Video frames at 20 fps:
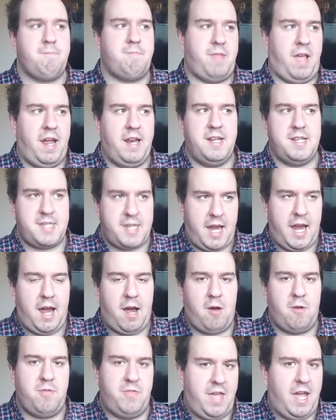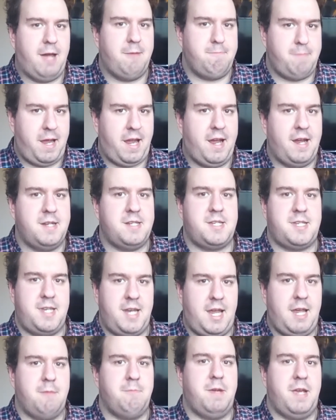That is how that band's
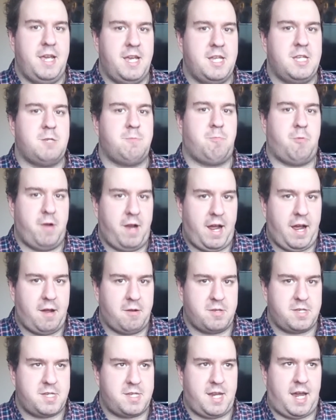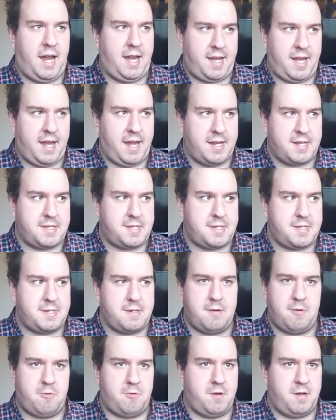name is pronounced, I
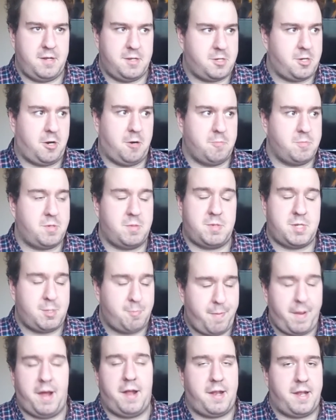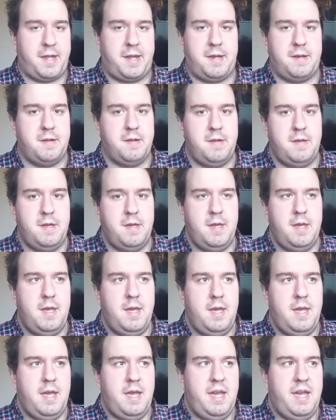guess, in terms of spelling.
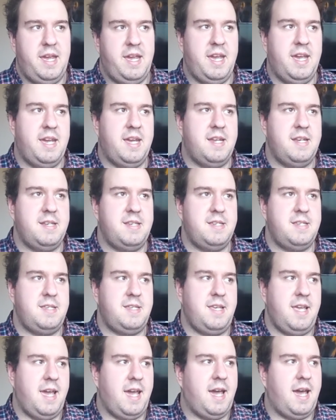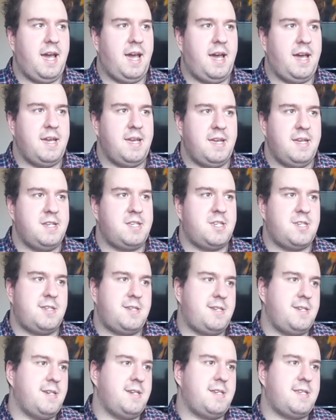And yeah, it's
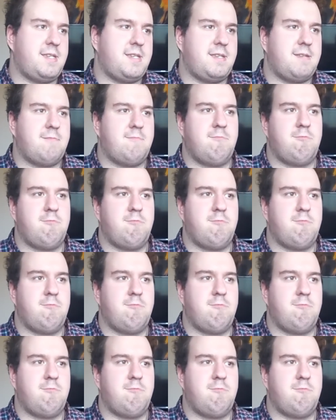just